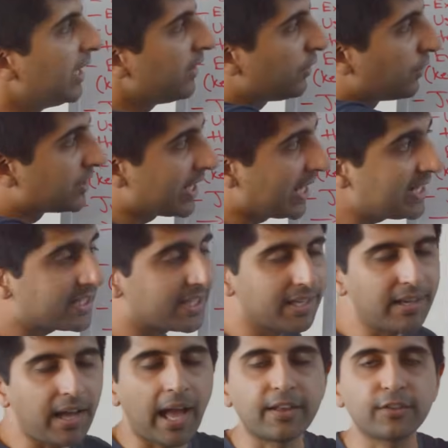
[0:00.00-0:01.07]
Your
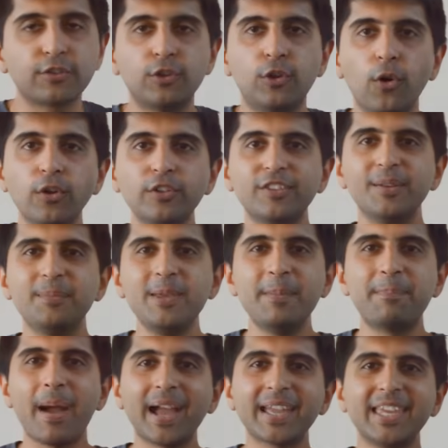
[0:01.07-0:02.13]
data has got to be
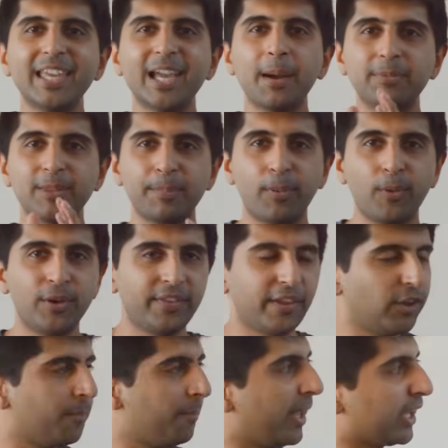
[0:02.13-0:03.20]
backing up the point
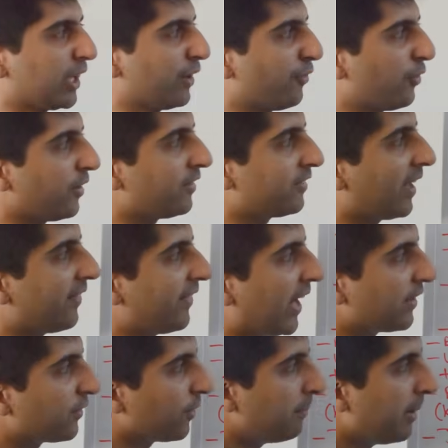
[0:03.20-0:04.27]
that you're making. I've already said
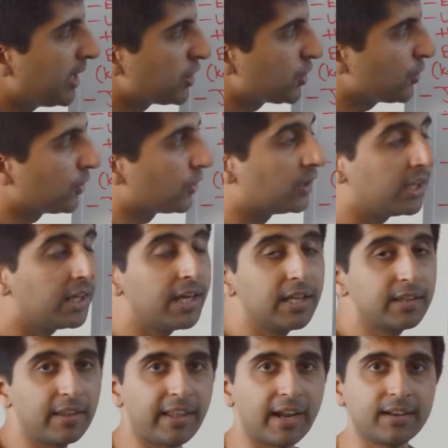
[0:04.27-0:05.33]
that, so make sure
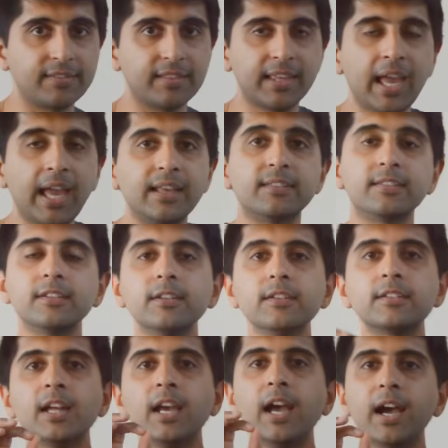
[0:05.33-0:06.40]
that that is the case. And
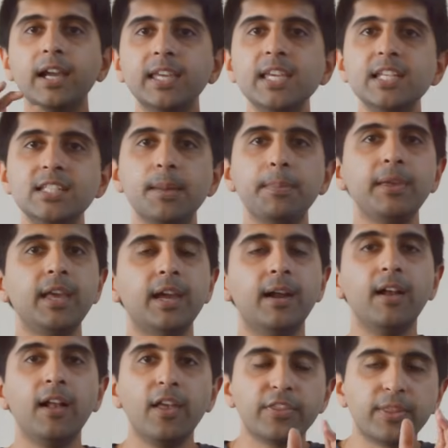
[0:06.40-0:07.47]
just a key tip here,
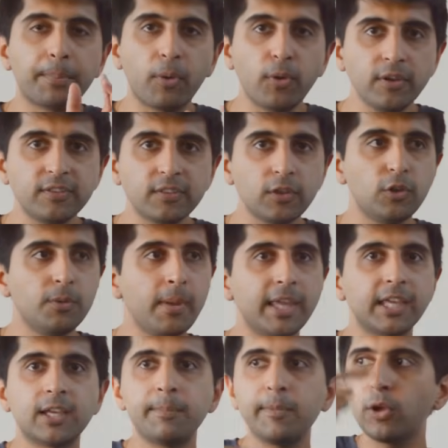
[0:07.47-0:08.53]
the points that you
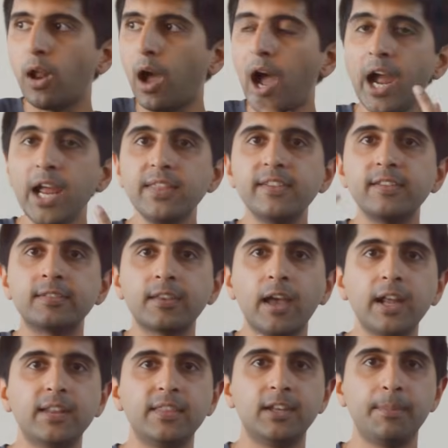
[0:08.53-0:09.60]
make can be on either
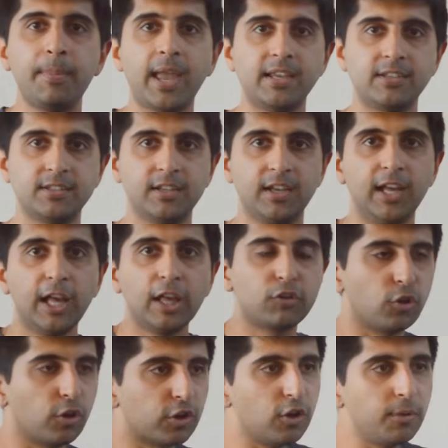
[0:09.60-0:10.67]
side of the debate.
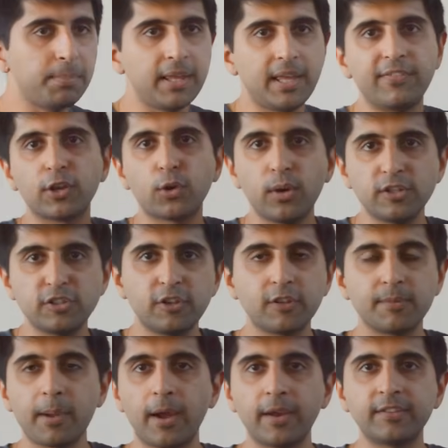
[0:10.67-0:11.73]
So it could be, if the question is
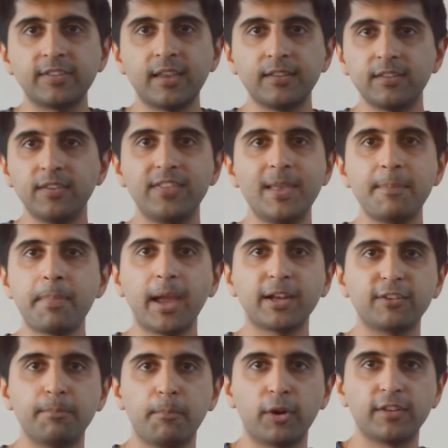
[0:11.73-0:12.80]
about assessing the impact
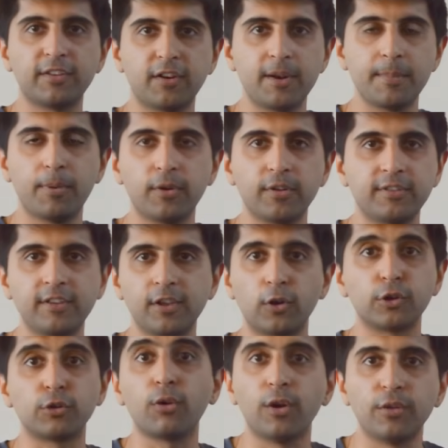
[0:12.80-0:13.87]
of monetary policy
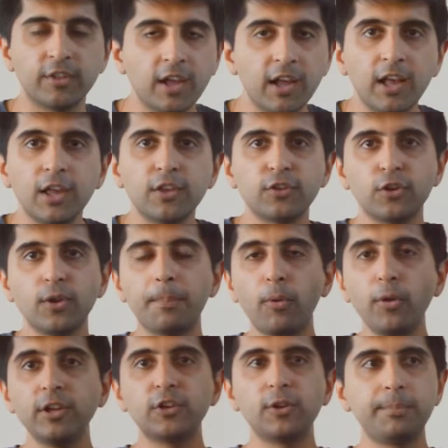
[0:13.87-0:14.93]
on growth, so your
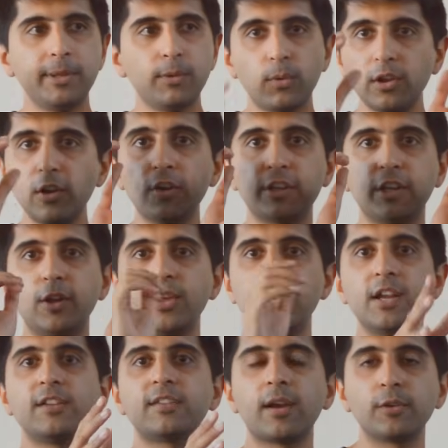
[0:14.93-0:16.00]
point could be, well look, you know,
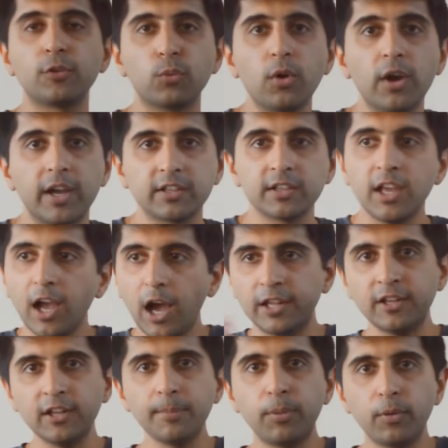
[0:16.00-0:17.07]
here's how it's worked.
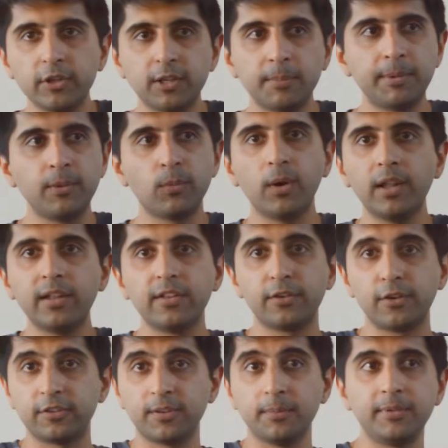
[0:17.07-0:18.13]
Another point could be, well,
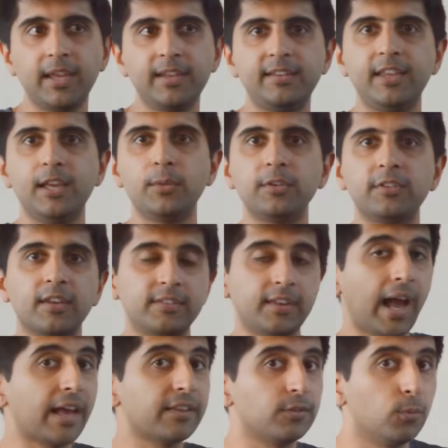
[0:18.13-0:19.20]
there's some data here which says it
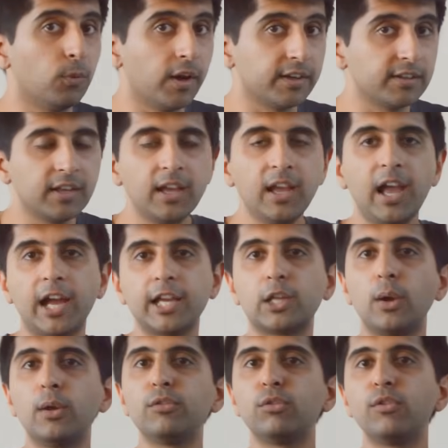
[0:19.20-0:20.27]
hasn't worked, and
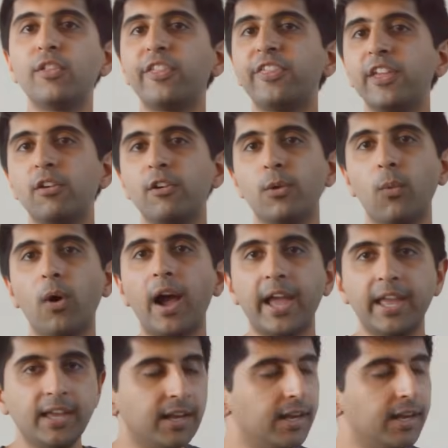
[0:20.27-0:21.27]
going through the theory why.